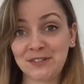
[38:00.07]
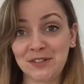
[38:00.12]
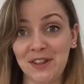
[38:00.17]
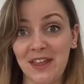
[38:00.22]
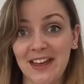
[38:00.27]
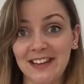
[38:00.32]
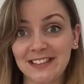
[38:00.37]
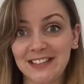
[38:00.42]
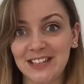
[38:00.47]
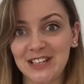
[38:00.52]
So
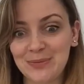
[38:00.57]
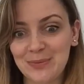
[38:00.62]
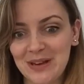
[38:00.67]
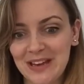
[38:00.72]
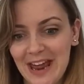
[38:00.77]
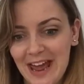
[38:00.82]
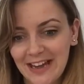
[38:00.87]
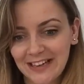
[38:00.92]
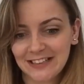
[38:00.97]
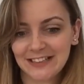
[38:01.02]
that's going to be
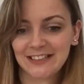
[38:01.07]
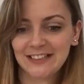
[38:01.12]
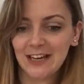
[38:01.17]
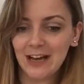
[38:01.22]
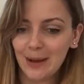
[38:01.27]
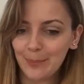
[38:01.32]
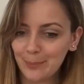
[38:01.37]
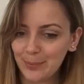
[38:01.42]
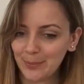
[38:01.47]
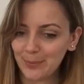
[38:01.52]
next
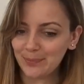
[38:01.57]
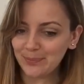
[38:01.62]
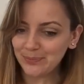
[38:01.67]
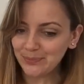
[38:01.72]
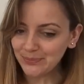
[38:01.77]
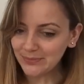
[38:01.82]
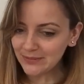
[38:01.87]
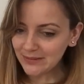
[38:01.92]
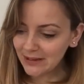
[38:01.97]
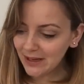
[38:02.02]
up.
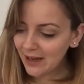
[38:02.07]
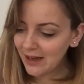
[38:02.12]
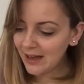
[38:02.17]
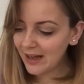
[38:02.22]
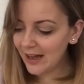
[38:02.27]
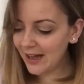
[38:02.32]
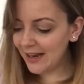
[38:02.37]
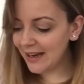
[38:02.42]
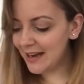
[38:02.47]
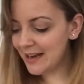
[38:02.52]

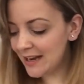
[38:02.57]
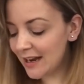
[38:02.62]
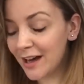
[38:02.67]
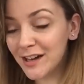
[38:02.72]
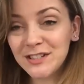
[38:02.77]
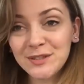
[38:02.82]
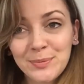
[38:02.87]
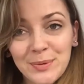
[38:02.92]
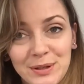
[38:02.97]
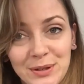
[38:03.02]
Uh,
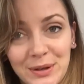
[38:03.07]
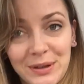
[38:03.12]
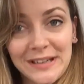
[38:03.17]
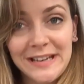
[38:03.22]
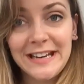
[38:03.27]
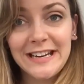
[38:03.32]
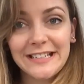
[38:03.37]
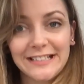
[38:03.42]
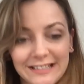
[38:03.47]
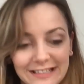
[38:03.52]
last but not
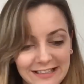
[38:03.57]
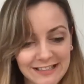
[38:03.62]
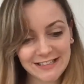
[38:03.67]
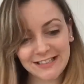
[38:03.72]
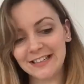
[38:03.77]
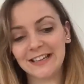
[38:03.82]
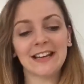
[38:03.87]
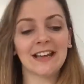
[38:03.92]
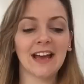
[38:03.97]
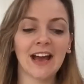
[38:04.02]

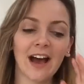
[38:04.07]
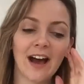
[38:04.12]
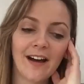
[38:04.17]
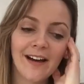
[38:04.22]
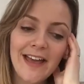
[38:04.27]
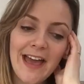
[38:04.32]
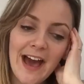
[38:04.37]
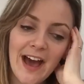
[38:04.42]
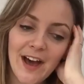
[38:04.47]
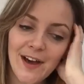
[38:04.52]
least,
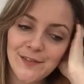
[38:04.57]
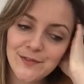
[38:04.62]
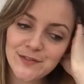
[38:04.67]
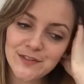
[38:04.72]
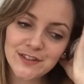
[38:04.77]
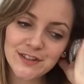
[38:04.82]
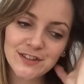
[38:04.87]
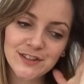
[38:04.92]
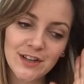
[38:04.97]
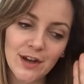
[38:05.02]
I have
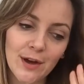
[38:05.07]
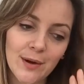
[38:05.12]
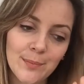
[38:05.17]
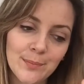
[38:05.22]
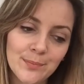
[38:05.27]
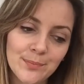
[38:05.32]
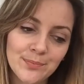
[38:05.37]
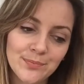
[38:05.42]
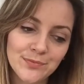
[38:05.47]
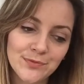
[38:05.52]

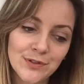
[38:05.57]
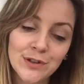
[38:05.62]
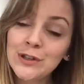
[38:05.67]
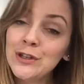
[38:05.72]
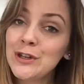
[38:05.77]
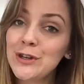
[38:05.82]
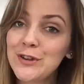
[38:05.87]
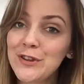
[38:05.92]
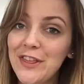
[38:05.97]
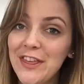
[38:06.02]
some
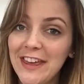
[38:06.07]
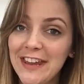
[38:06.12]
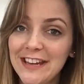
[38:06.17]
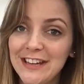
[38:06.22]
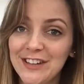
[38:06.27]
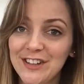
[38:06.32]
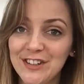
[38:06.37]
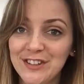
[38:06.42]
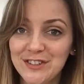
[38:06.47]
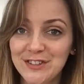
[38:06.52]
new
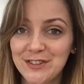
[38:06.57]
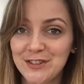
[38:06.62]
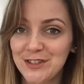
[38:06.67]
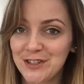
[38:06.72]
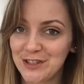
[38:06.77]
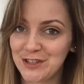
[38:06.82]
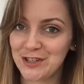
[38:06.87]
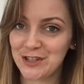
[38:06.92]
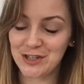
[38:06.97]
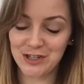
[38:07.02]
things
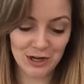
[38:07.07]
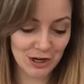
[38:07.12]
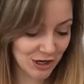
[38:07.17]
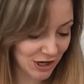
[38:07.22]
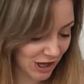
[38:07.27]
to show